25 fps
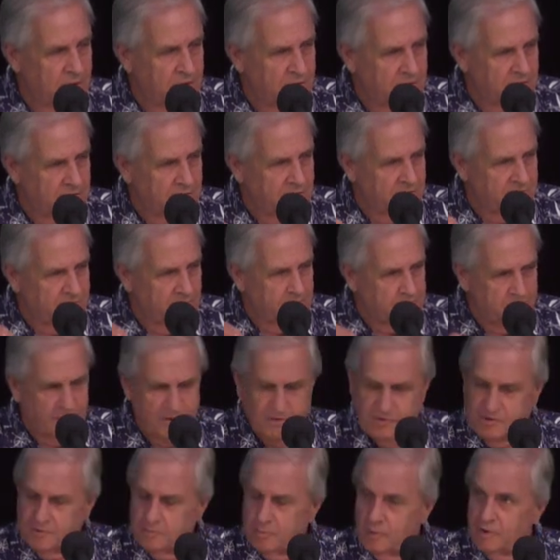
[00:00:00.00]
There's a
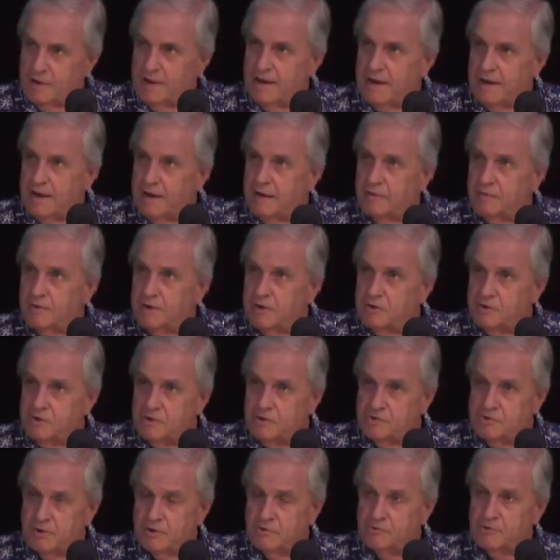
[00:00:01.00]
principle here that
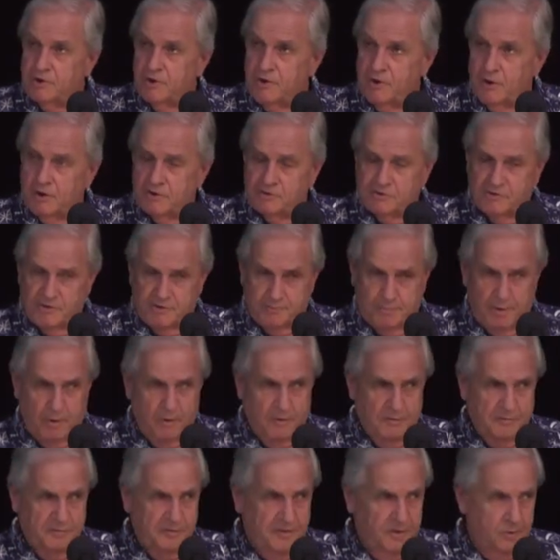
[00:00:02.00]
there's two lots of
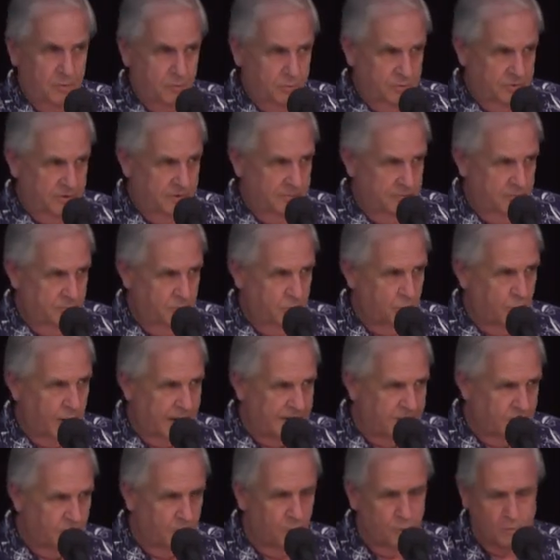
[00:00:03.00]
spirit filled one
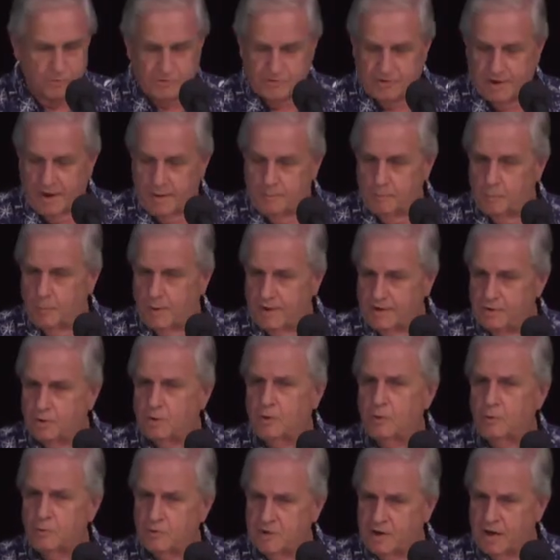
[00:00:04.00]
are called sheep, one are
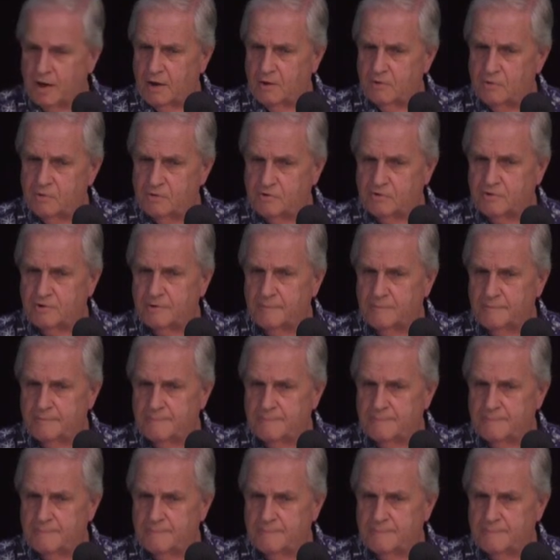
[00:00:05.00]
called goats.